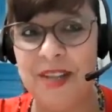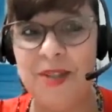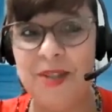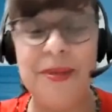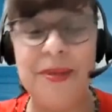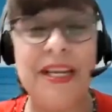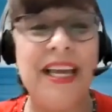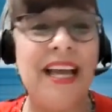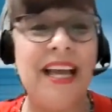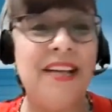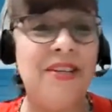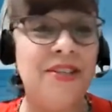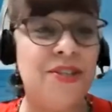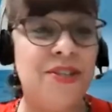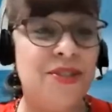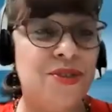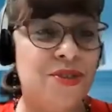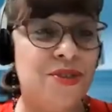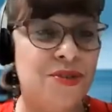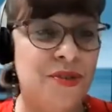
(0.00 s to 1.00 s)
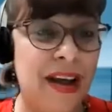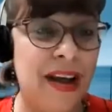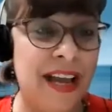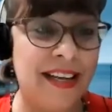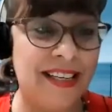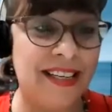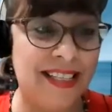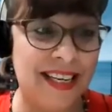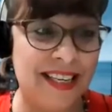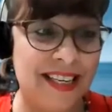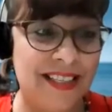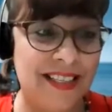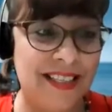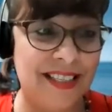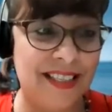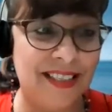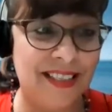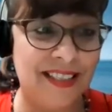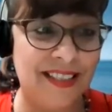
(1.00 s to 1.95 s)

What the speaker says: Do we get distracted